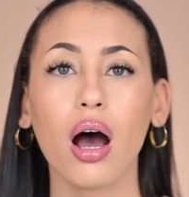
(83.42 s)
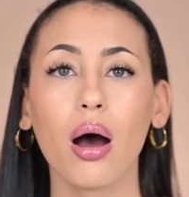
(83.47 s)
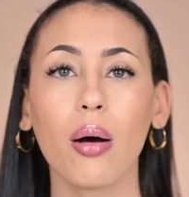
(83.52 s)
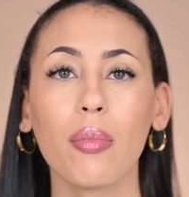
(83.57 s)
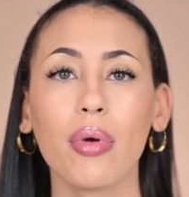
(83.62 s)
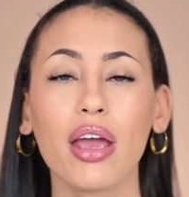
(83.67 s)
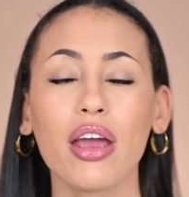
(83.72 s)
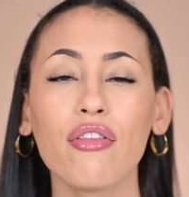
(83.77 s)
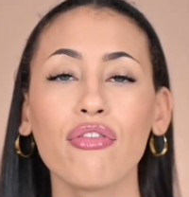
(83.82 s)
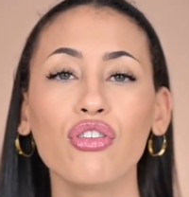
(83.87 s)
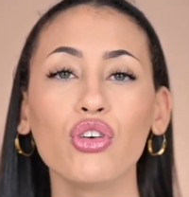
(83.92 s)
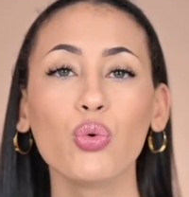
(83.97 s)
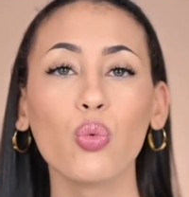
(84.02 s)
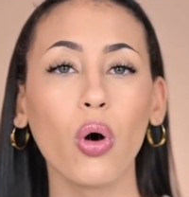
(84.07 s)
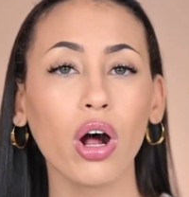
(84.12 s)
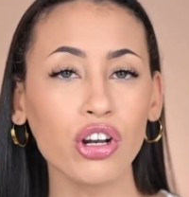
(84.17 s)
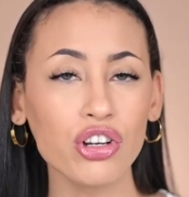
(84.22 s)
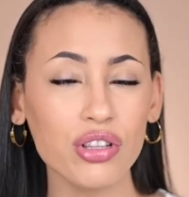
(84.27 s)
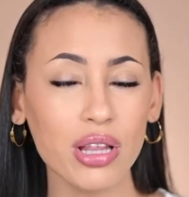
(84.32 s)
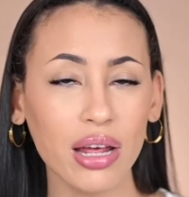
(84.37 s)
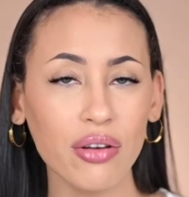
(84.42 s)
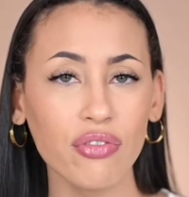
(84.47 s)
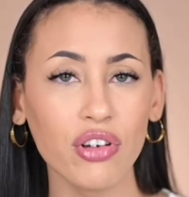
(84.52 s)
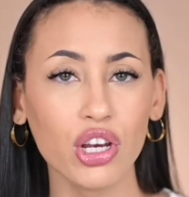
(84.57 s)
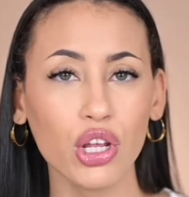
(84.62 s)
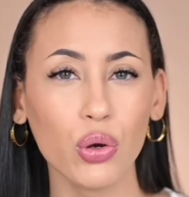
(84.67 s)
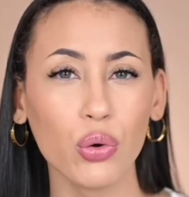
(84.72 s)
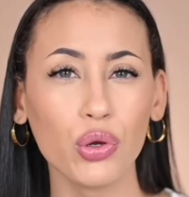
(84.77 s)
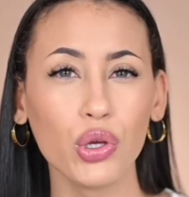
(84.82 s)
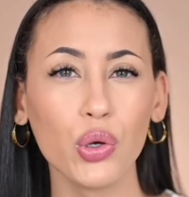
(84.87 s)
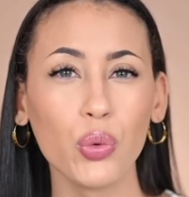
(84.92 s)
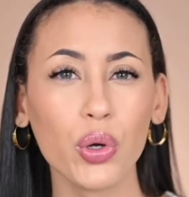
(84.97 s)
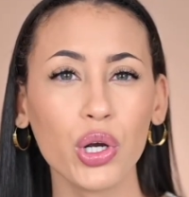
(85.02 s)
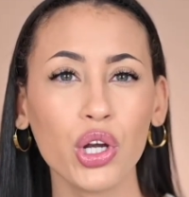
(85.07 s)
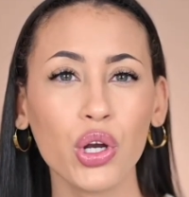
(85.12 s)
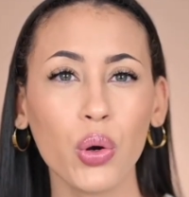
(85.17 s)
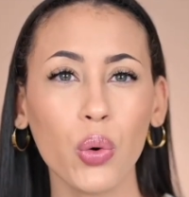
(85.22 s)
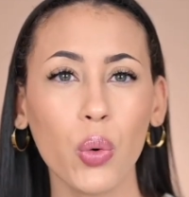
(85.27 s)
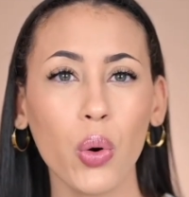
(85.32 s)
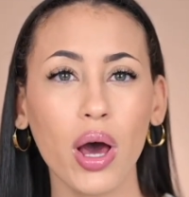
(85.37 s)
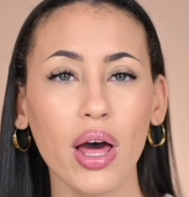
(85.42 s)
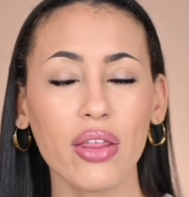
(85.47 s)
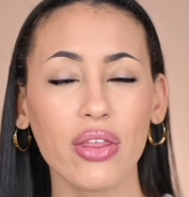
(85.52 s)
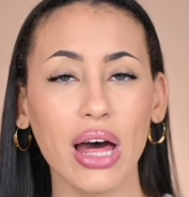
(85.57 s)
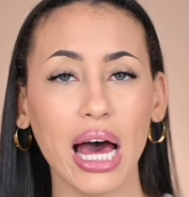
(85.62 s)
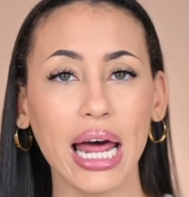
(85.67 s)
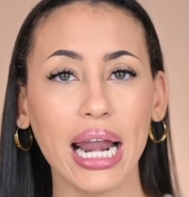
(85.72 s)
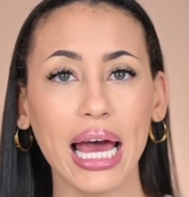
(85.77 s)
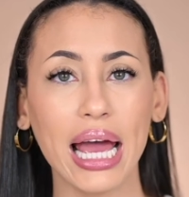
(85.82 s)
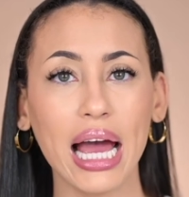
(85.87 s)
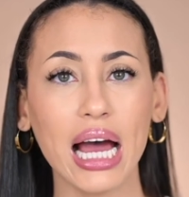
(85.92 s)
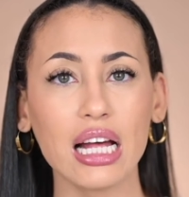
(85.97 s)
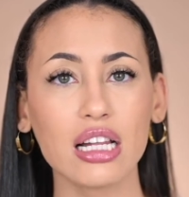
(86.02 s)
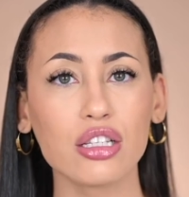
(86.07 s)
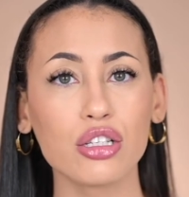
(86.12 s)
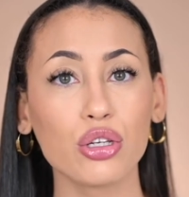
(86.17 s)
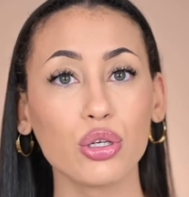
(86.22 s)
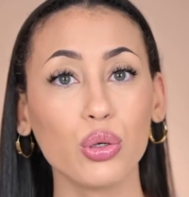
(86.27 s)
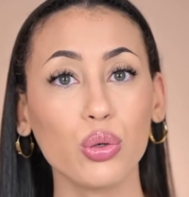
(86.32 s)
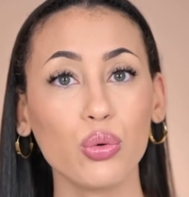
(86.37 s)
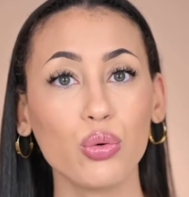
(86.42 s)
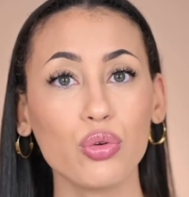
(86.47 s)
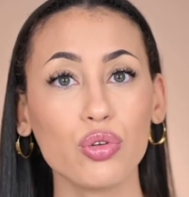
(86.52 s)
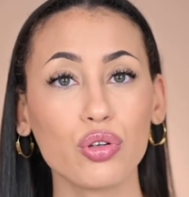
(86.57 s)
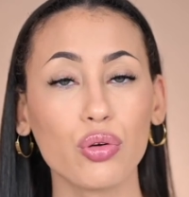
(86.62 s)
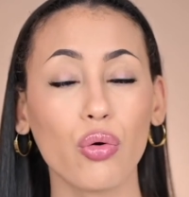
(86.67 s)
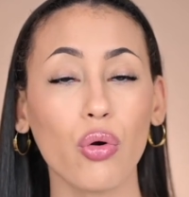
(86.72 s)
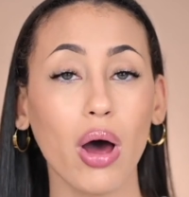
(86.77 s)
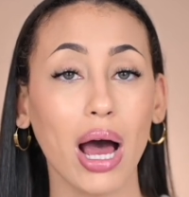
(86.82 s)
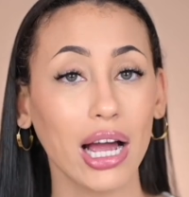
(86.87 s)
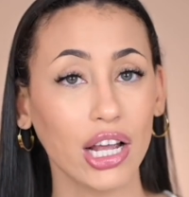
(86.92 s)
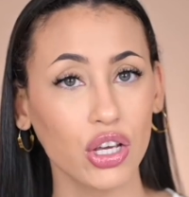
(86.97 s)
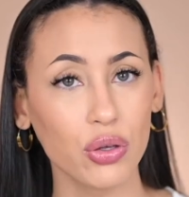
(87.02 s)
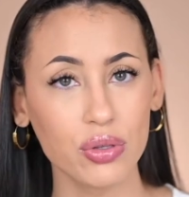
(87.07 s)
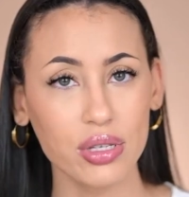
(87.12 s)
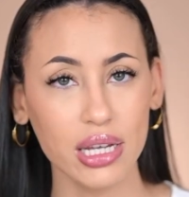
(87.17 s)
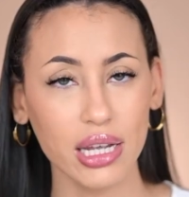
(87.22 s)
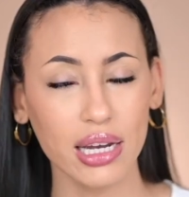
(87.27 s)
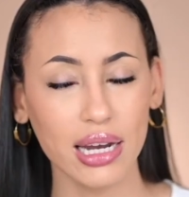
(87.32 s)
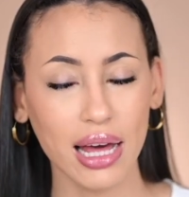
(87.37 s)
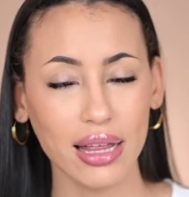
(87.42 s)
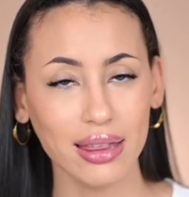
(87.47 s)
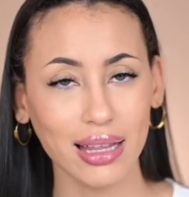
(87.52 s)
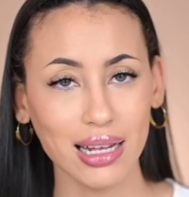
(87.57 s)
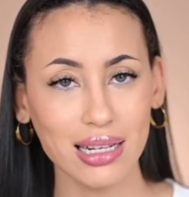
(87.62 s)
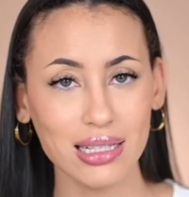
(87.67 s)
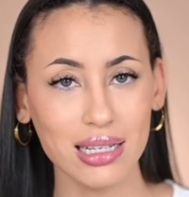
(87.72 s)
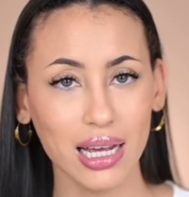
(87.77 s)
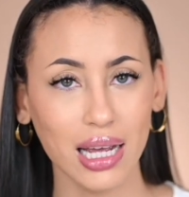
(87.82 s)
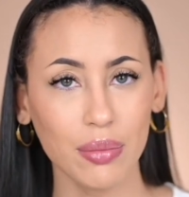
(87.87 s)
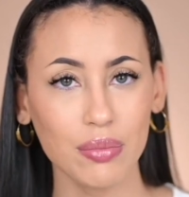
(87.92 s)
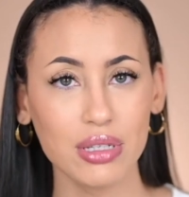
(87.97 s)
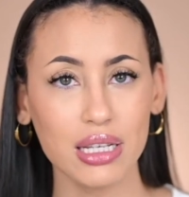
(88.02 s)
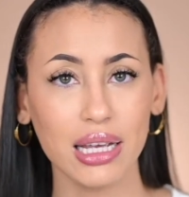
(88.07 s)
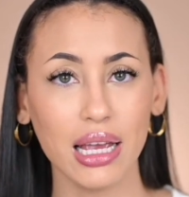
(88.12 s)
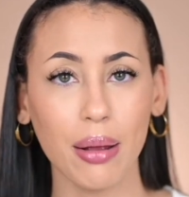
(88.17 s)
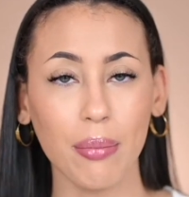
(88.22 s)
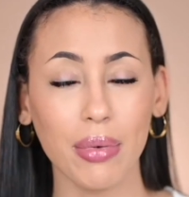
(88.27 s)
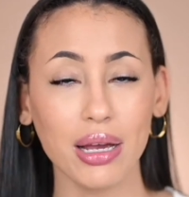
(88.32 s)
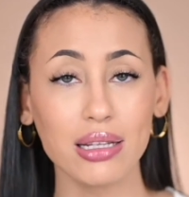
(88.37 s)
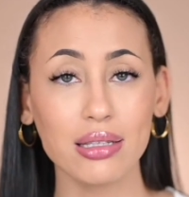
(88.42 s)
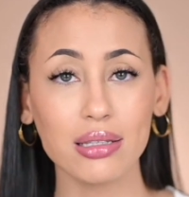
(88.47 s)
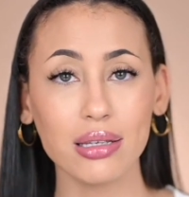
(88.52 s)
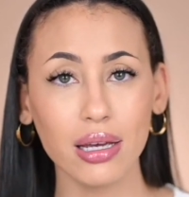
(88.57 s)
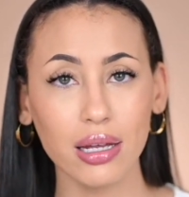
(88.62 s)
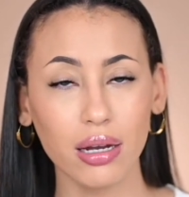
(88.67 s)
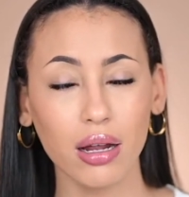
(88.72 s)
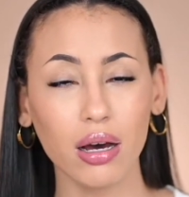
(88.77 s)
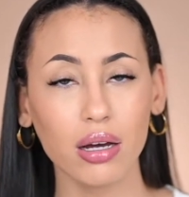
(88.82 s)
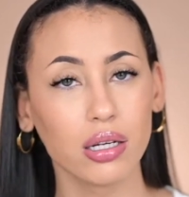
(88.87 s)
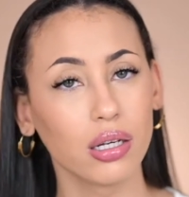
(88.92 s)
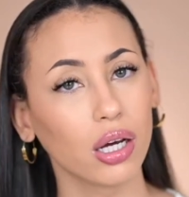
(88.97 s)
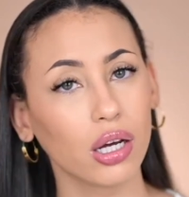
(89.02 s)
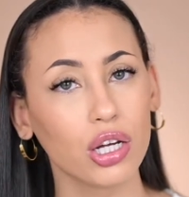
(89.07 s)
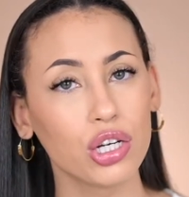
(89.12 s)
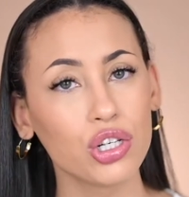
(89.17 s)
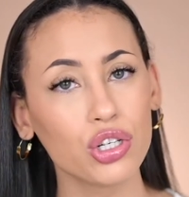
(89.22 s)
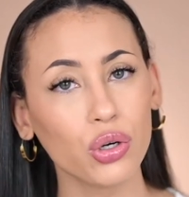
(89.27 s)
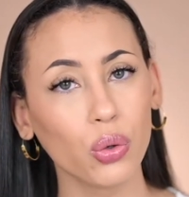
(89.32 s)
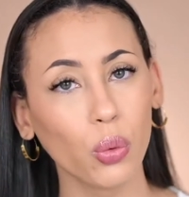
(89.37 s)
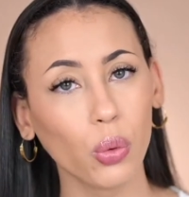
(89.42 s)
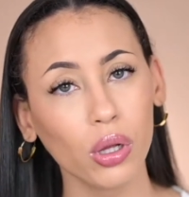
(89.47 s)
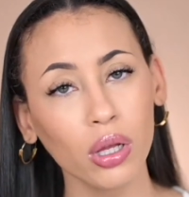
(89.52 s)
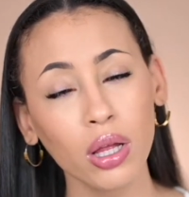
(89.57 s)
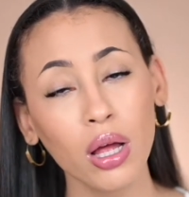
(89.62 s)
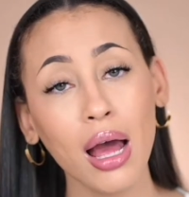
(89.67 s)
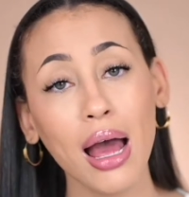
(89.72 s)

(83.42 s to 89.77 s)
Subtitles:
If you watched that video, you would know that I had to use Roaccutane at that time to get my skin under control,